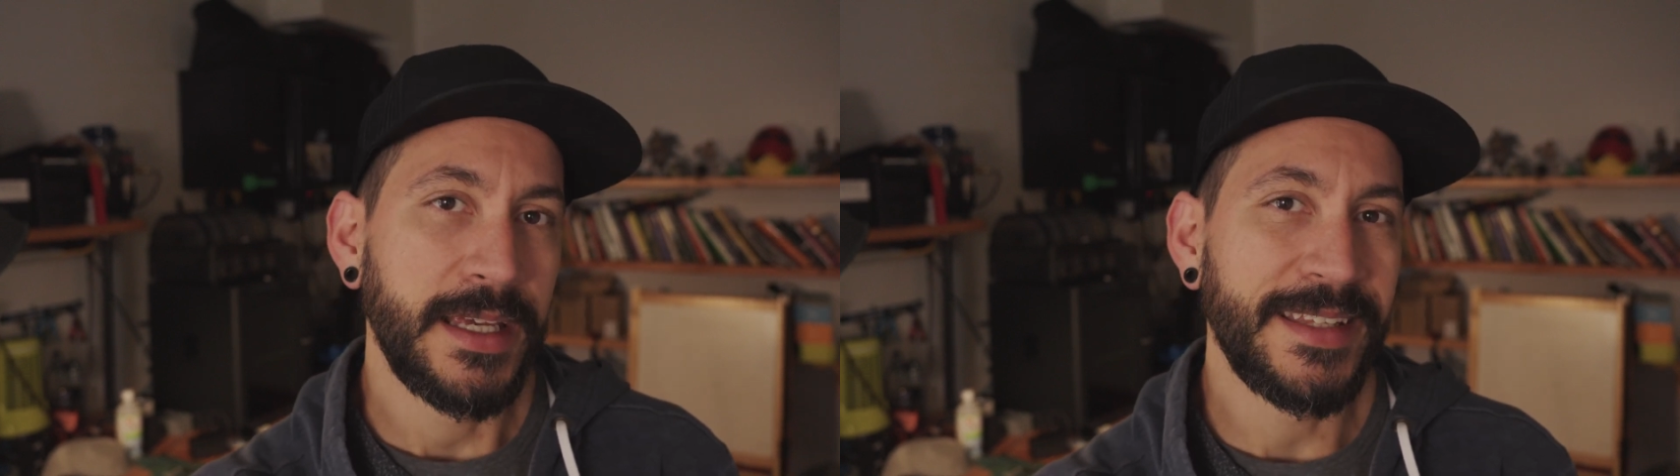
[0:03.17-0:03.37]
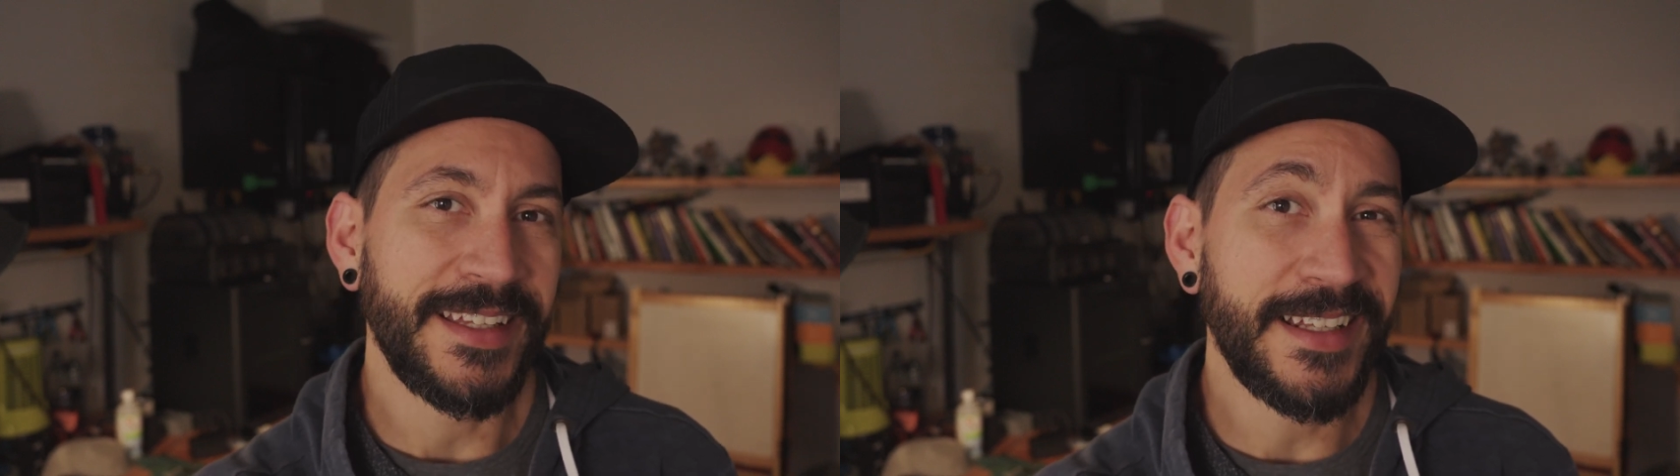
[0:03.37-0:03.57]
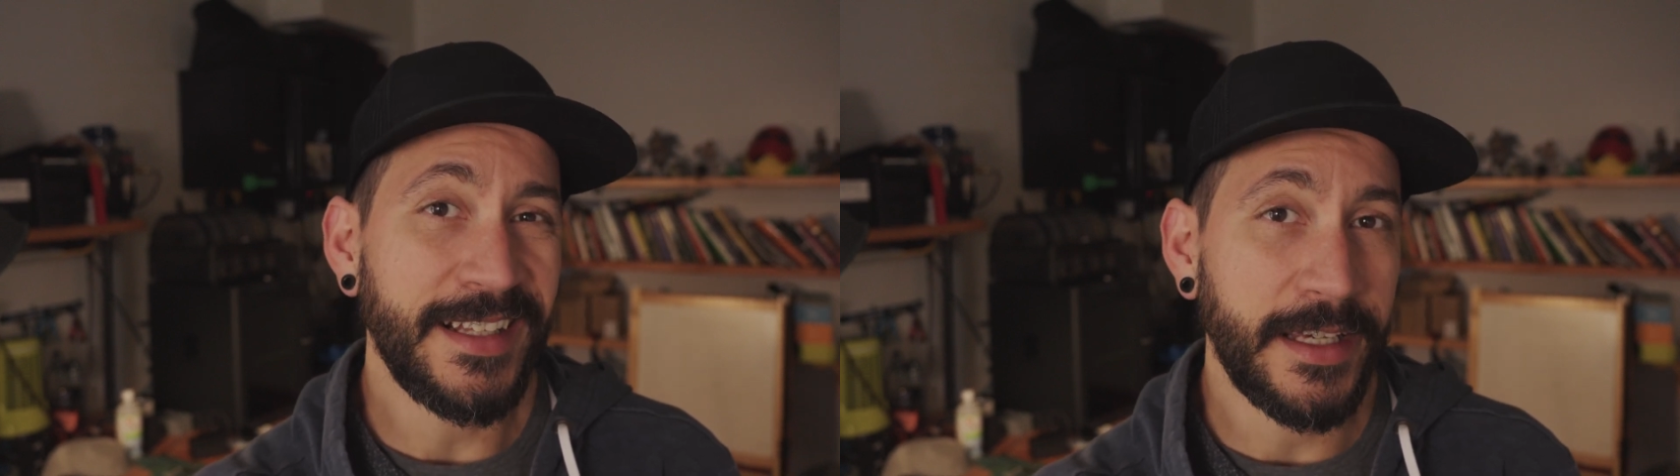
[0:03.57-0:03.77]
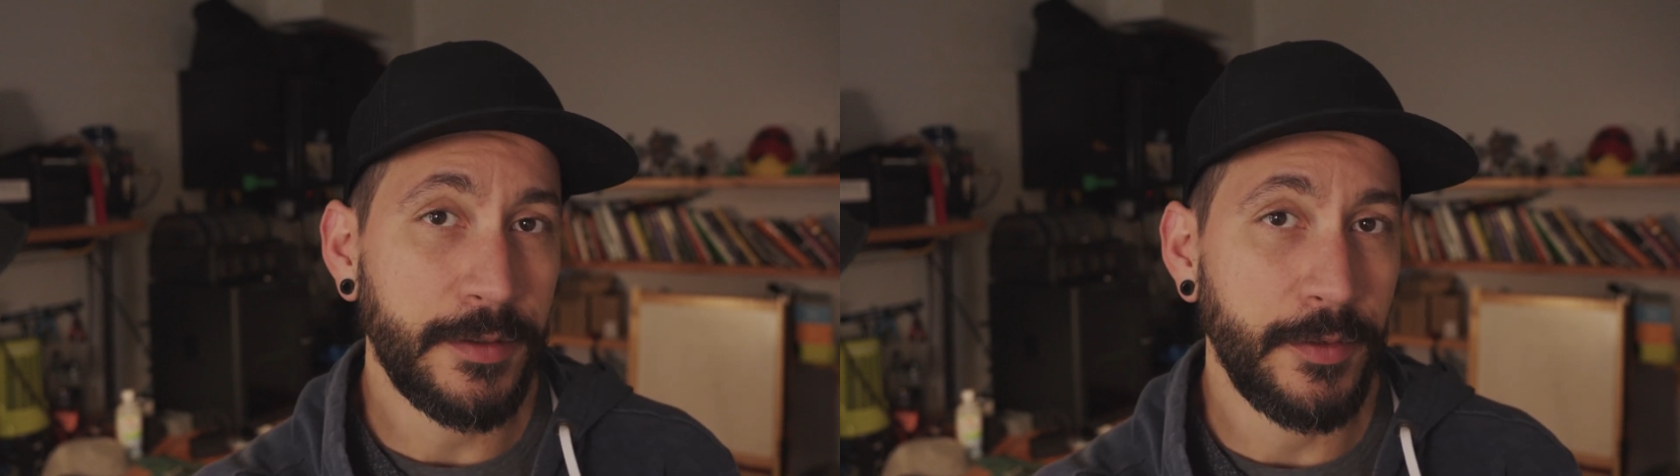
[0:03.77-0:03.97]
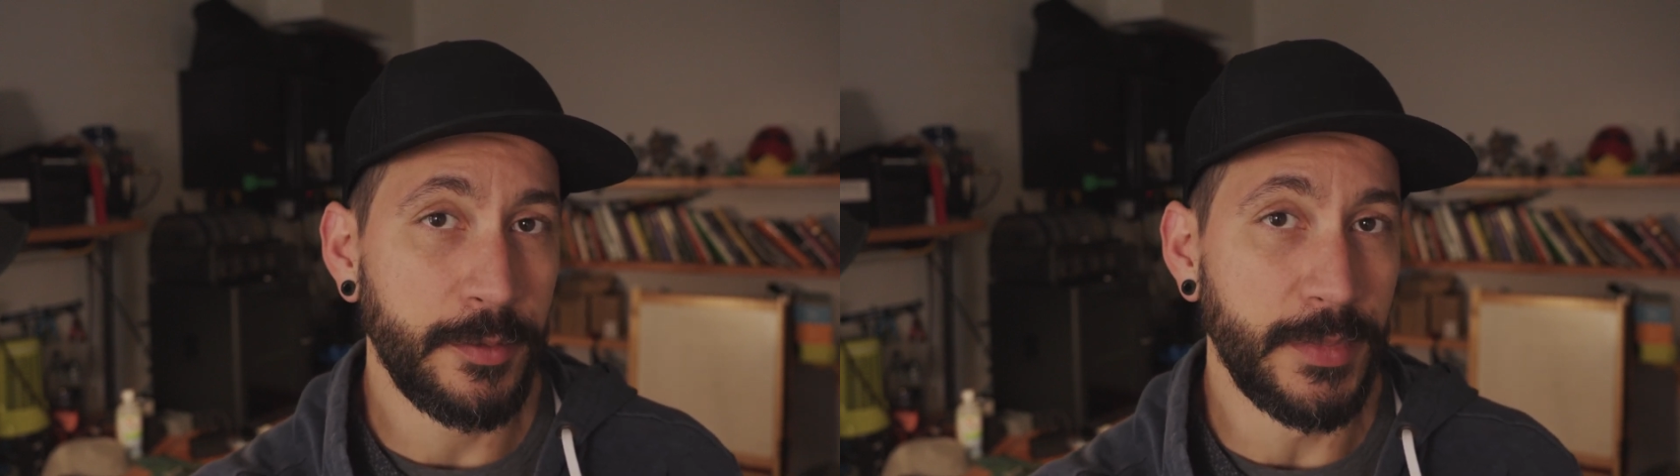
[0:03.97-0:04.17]
and I didn't
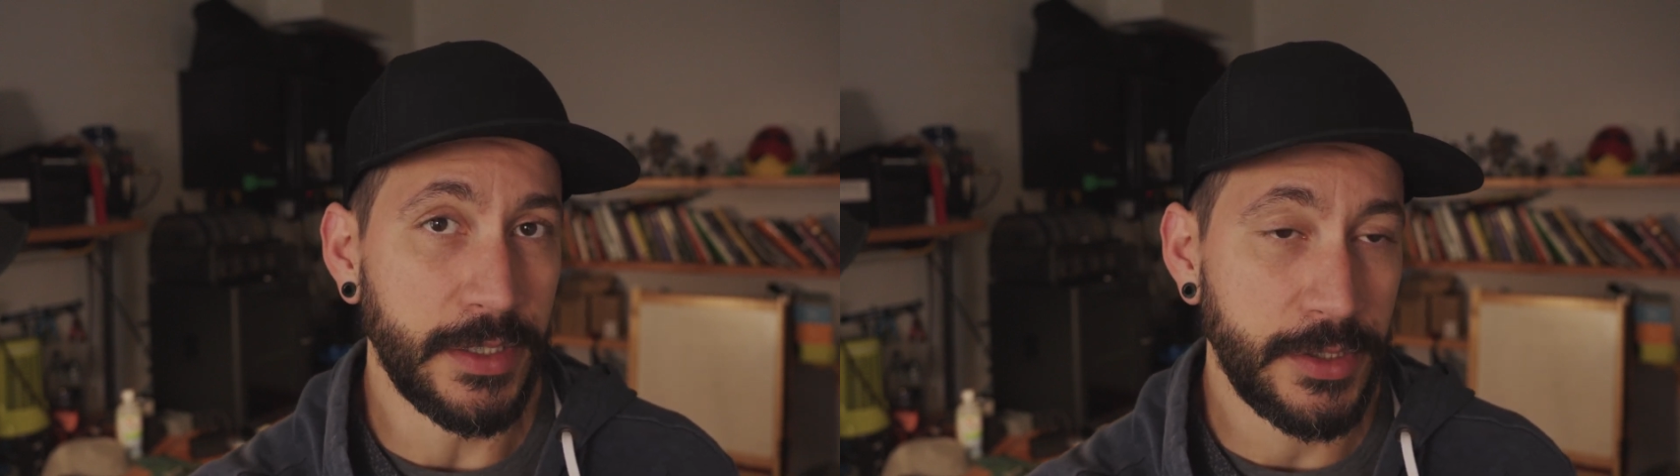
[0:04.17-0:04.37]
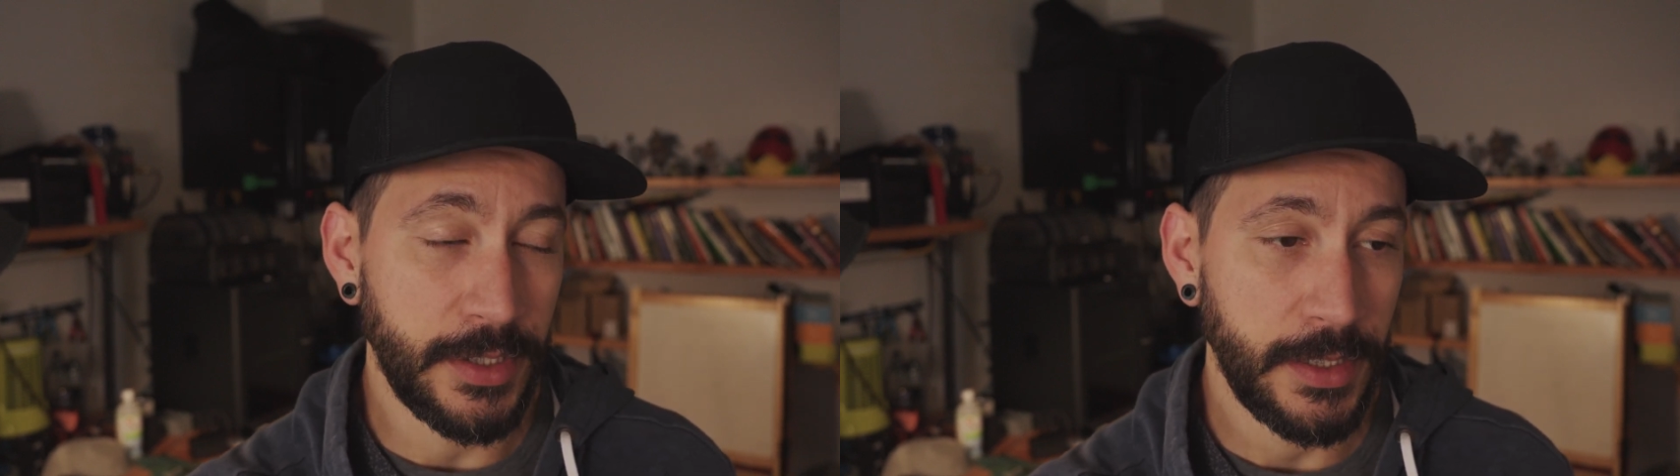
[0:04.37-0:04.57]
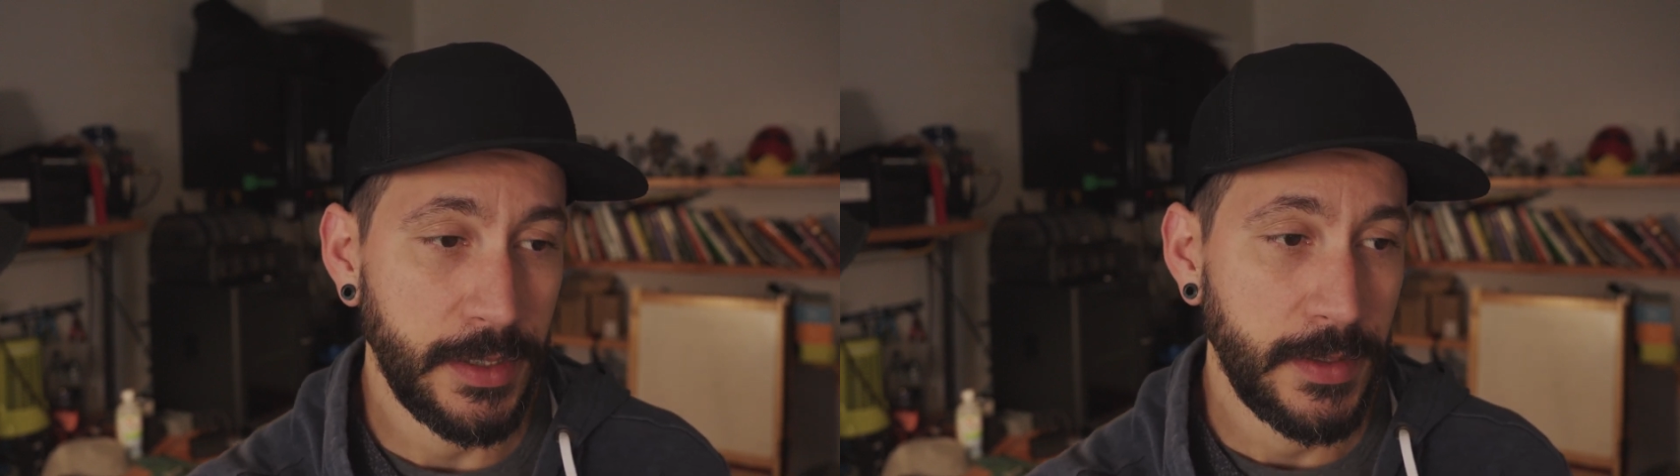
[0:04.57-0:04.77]
like very much.